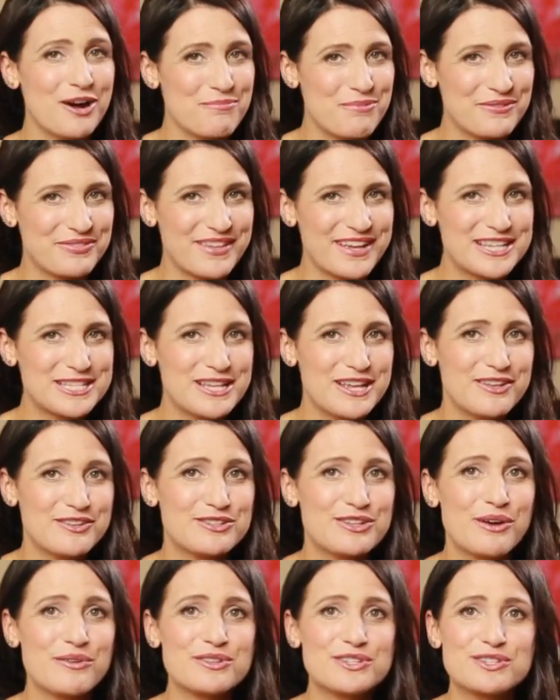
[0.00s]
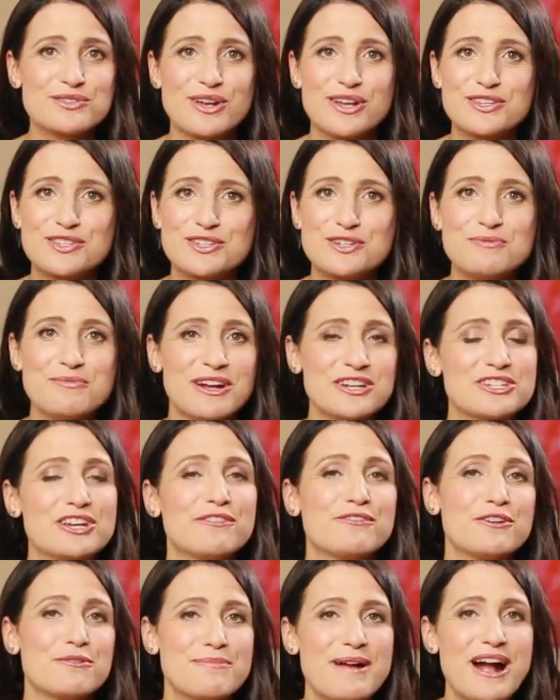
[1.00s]
help with this. Don't stress too much
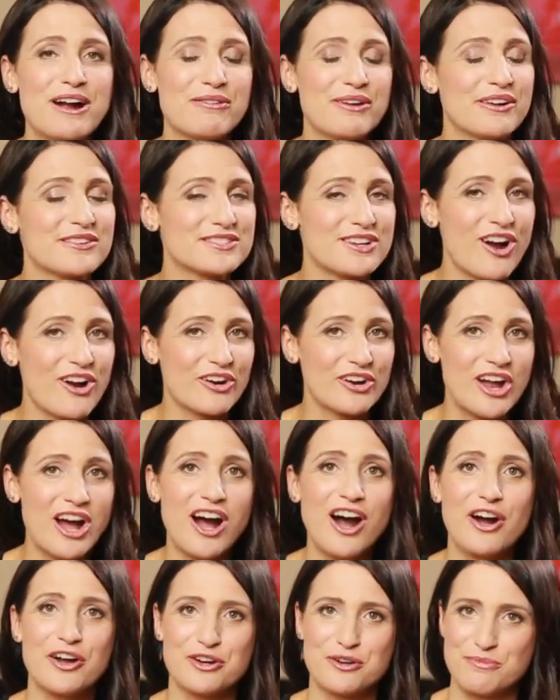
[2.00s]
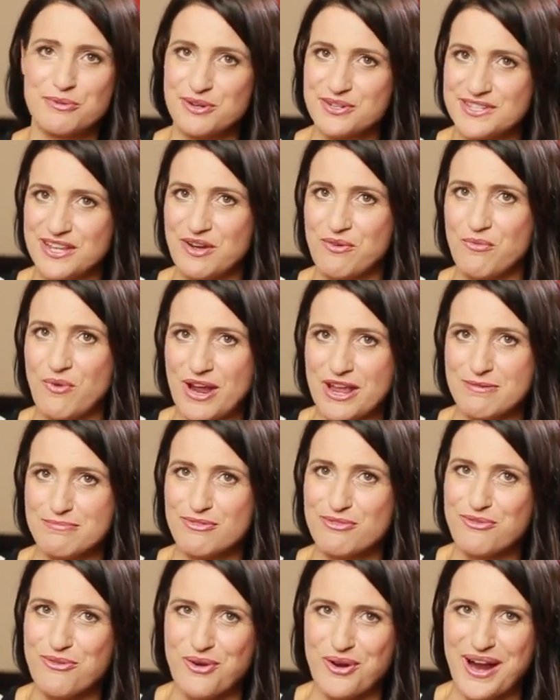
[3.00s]
if your backgrounds aren't 100% white
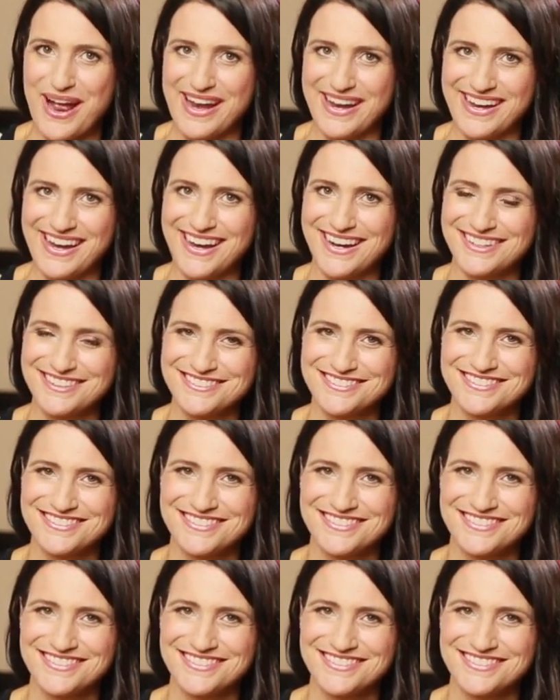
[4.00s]
before editing.